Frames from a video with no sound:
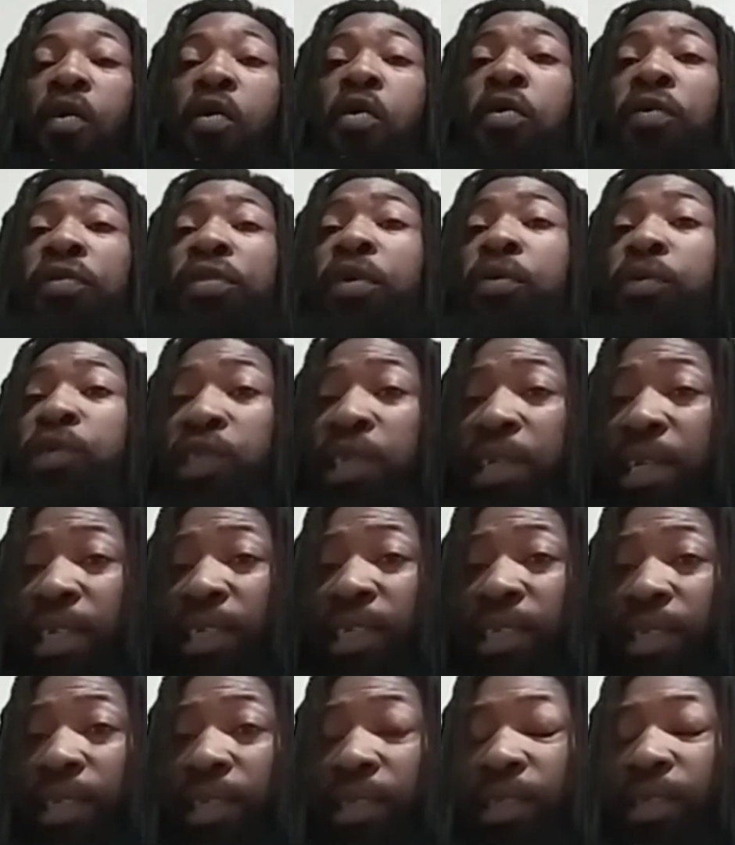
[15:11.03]

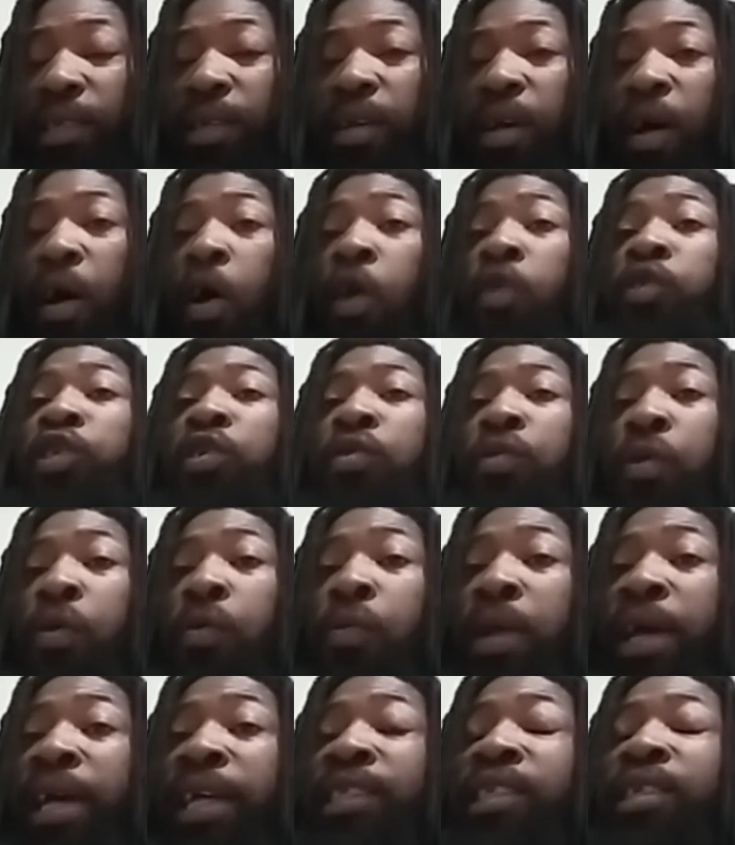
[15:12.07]
Orthogenesis, also
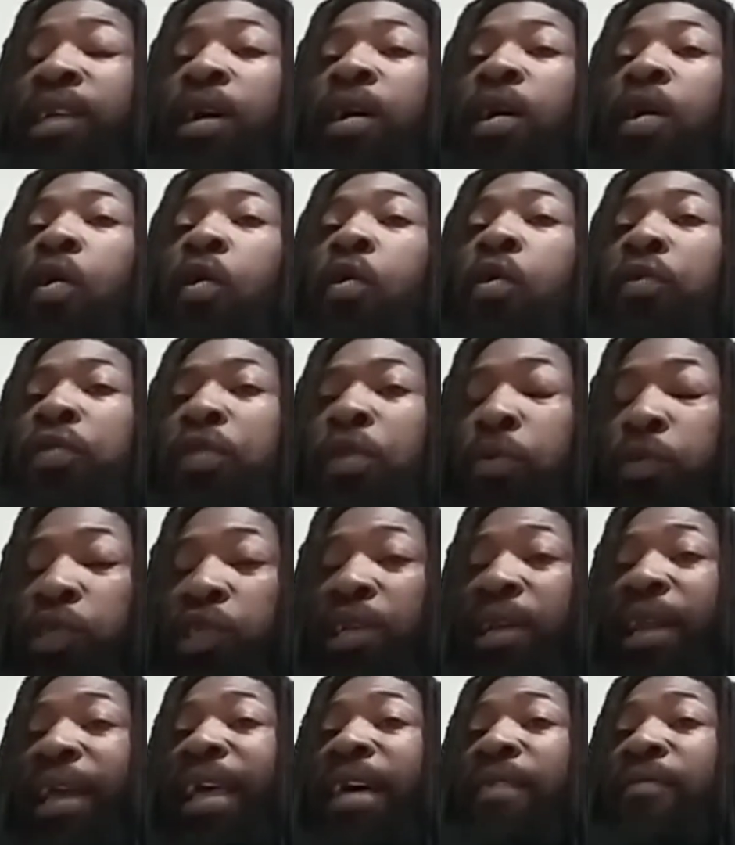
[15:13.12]
known as
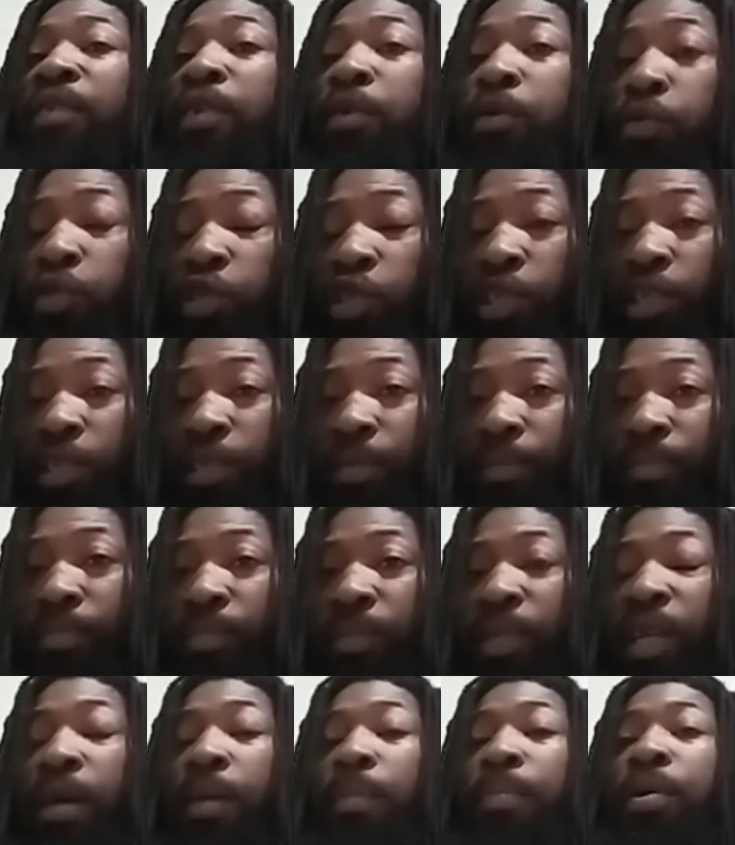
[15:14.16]
orthogenic evolution,
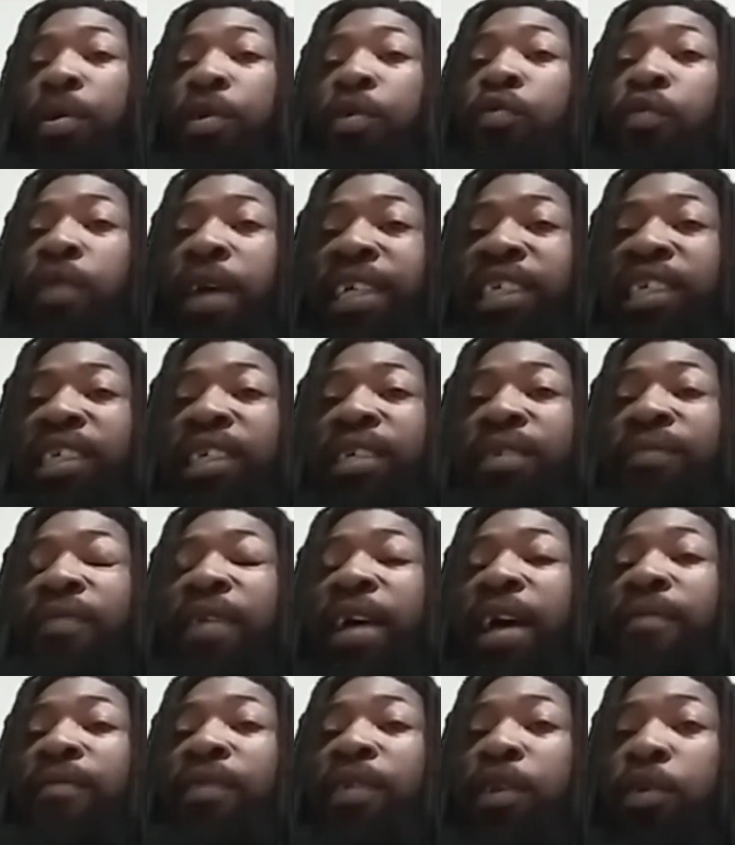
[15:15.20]
progressive
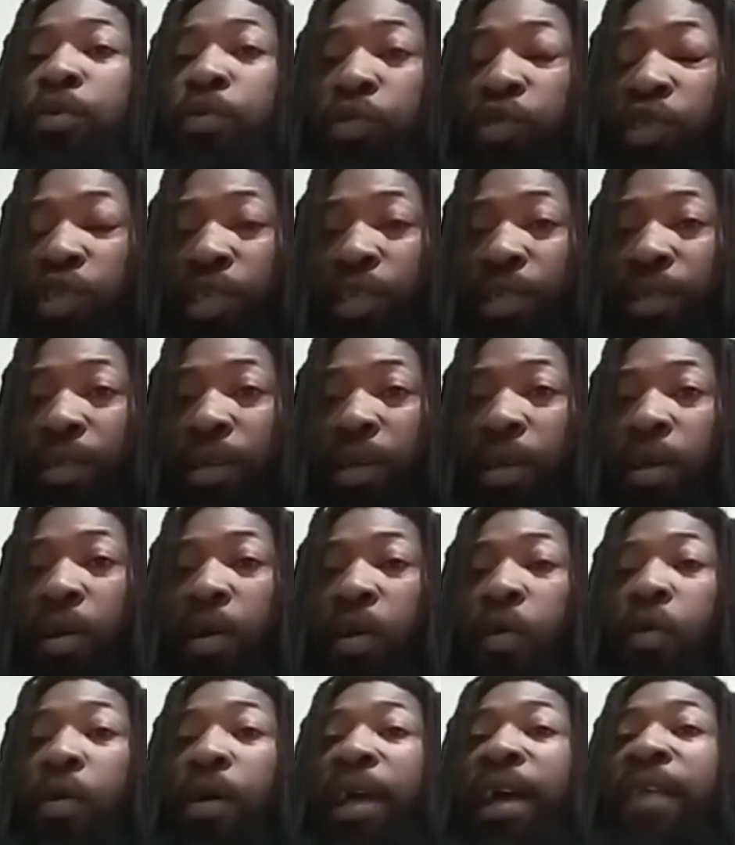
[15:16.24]
evolution
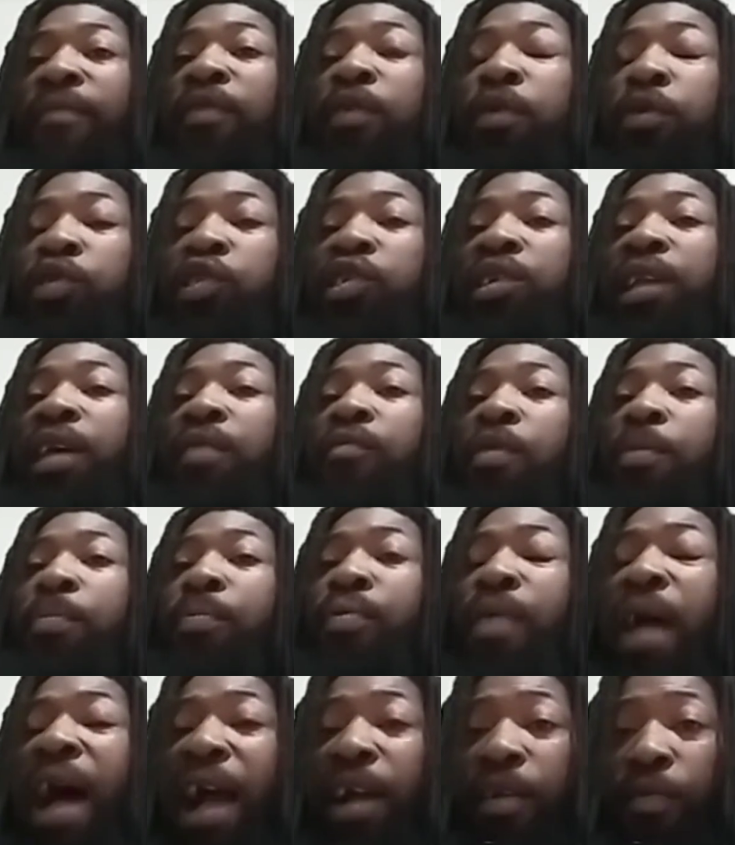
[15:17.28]
or evolutionary
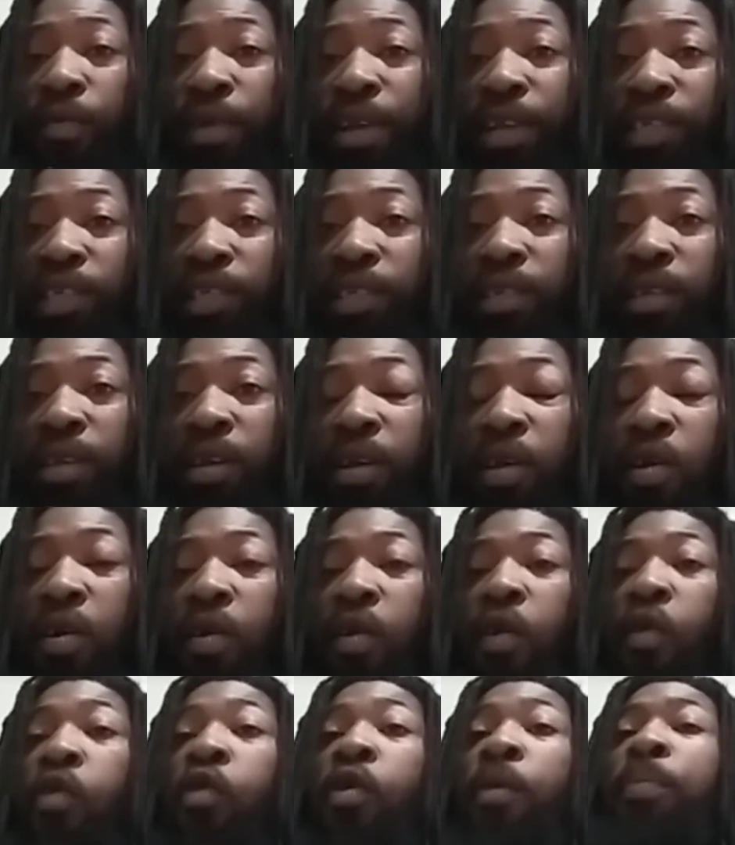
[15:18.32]
progress
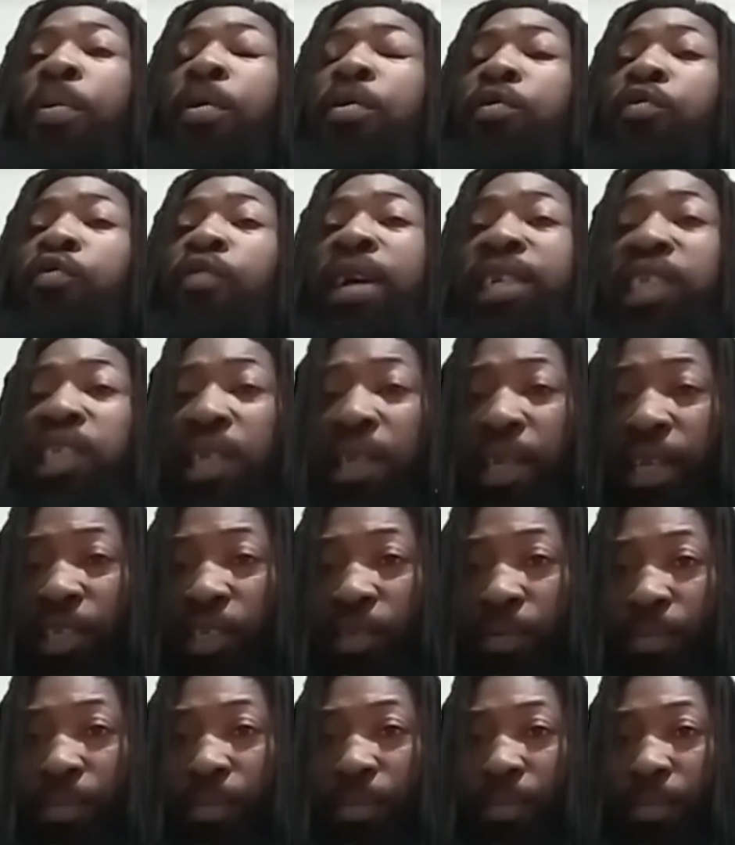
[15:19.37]
or
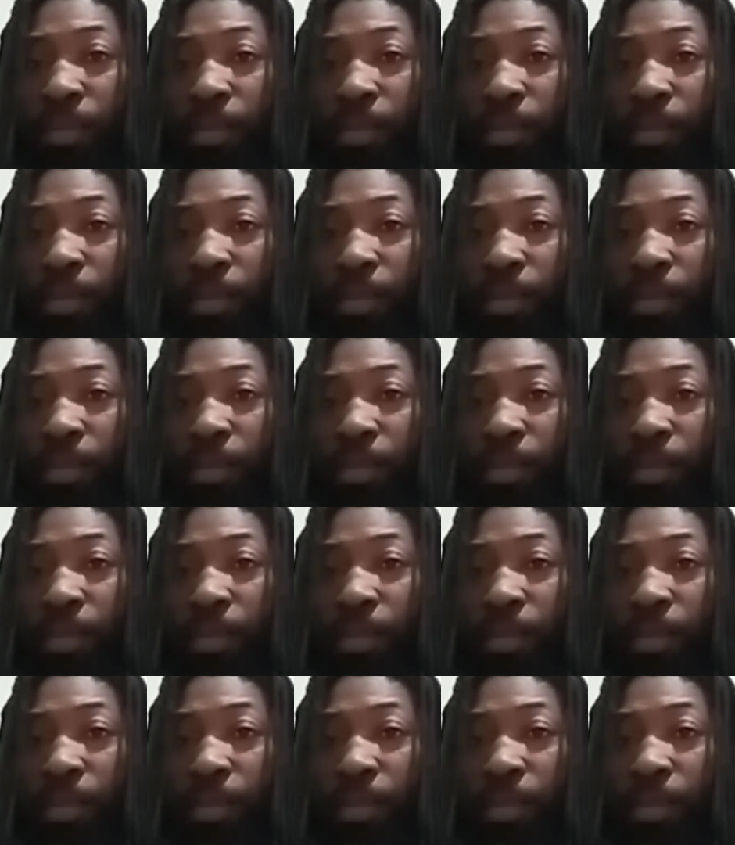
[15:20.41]
progressionism,